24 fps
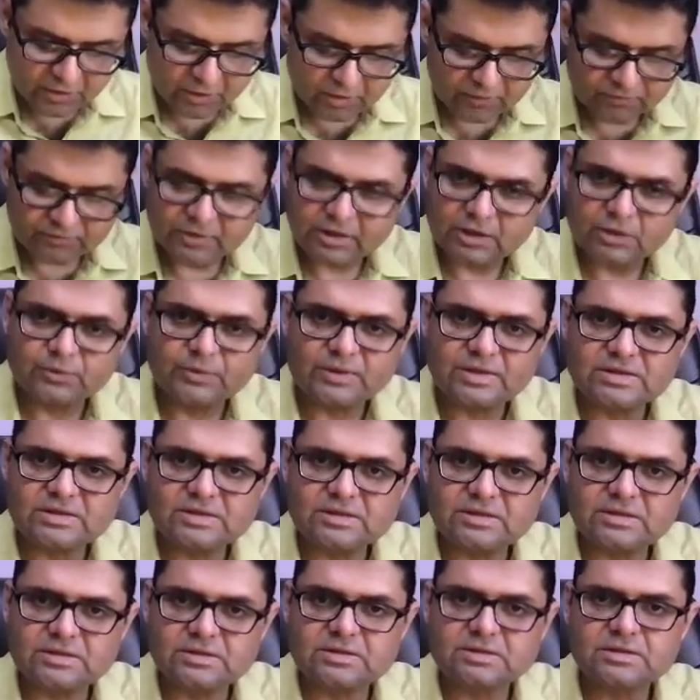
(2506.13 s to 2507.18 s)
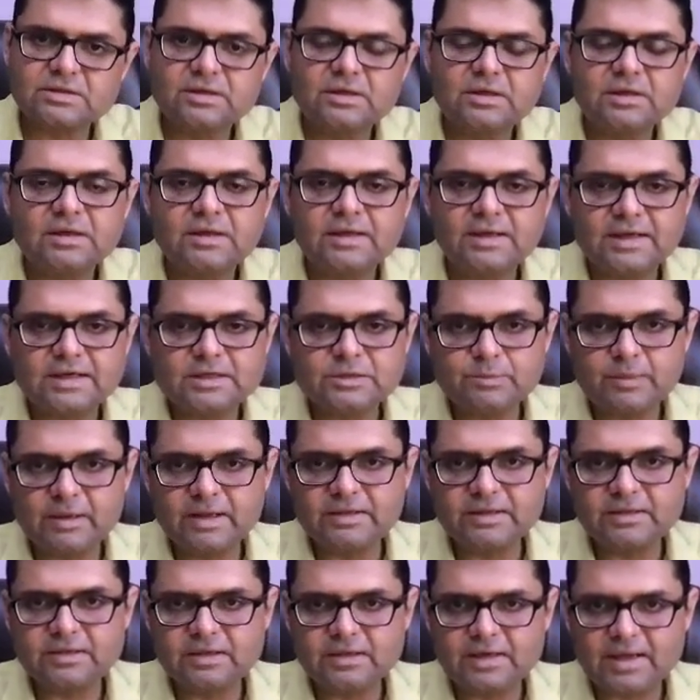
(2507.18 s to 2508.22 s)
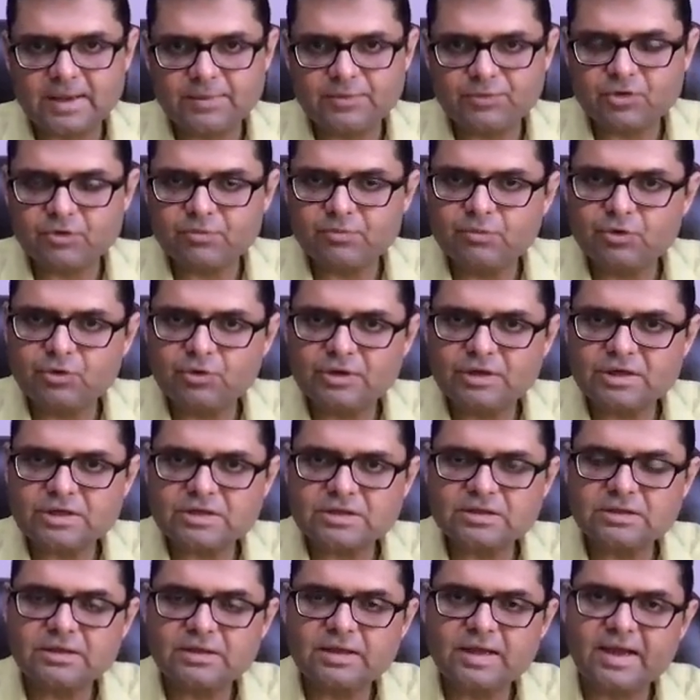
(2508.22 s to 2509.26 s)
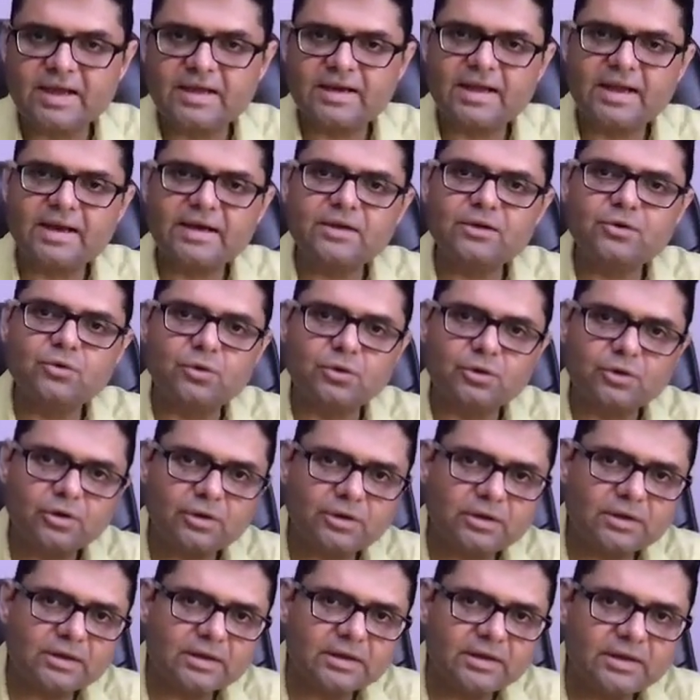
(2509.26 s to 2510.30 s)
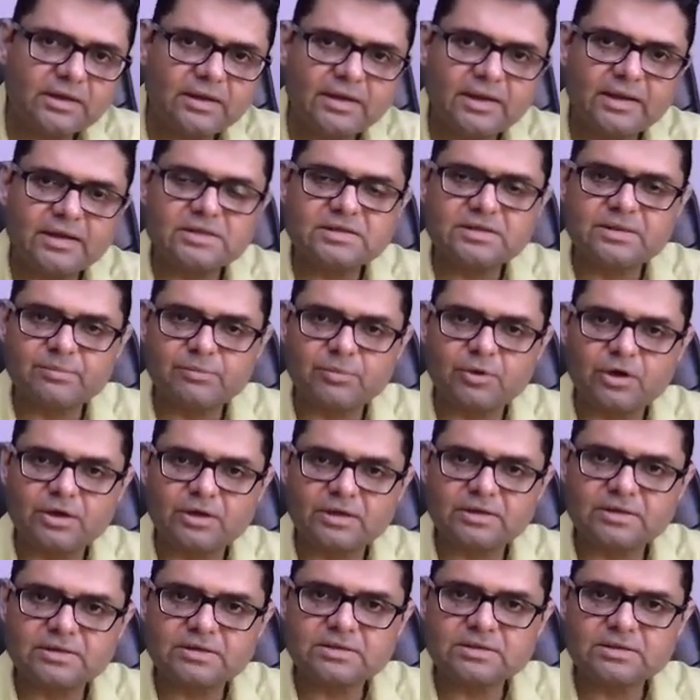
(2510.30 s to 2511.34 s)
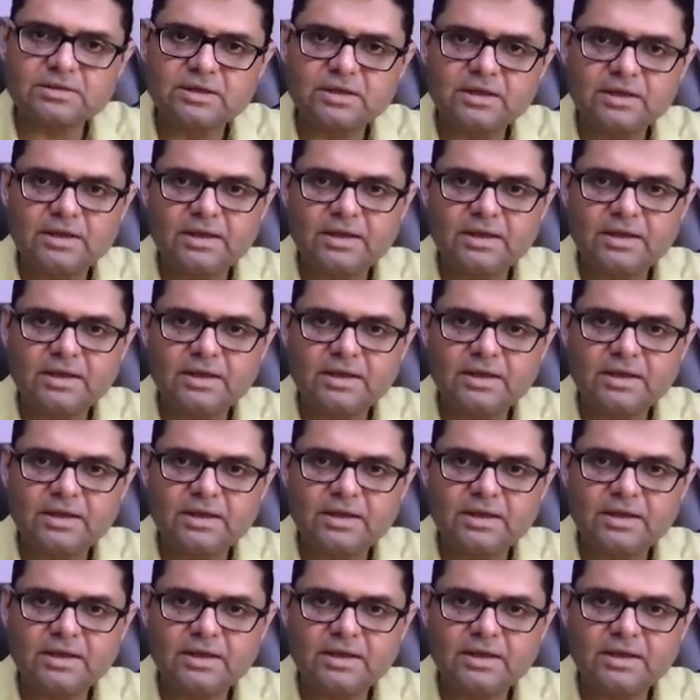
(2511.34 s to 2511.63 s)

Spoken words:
of the questions. Explain the types of mutation and add a note on its importance.